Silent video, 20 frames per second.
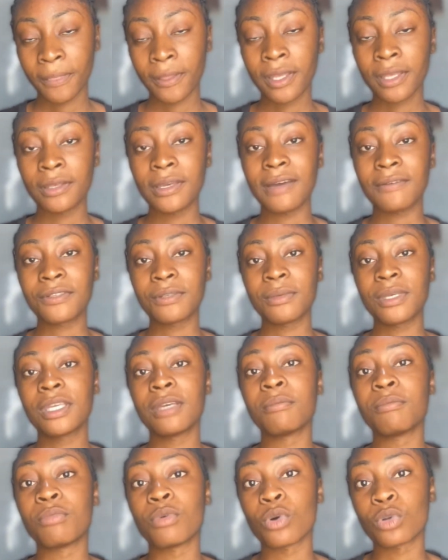You have to make a
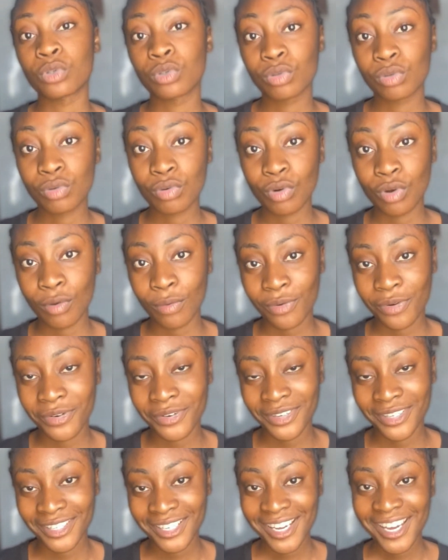butt scrub
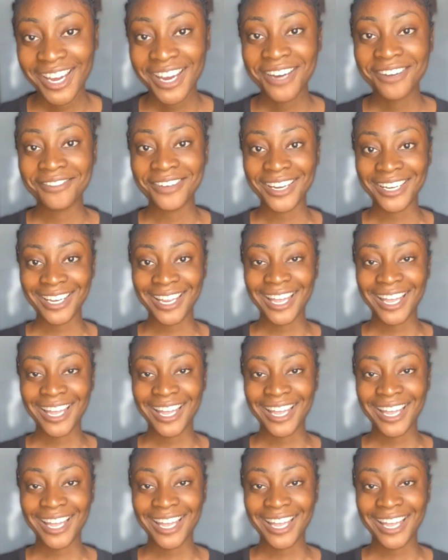rather.